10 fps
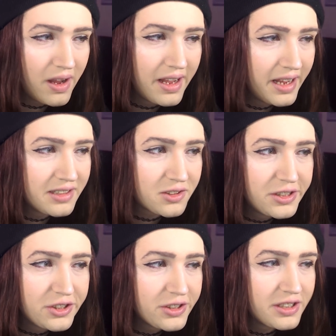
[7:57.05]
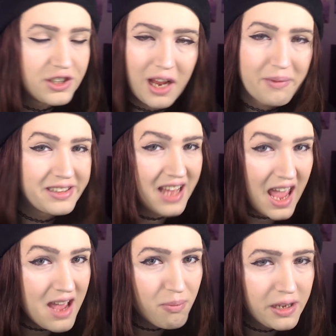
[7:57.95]
It hits creatures, enchantments,
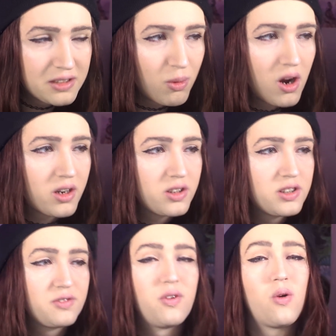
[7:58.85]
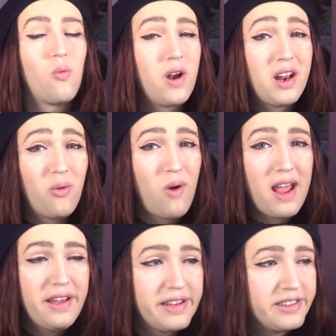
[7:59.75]
and planeswalkers for 1 and a
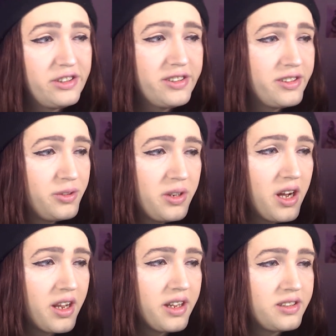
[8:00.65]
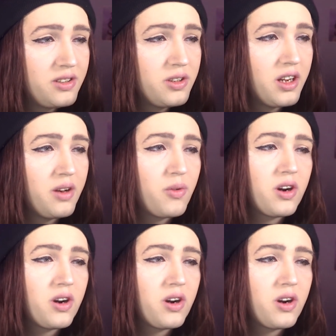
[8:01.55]
white. It's just too good. It's too good.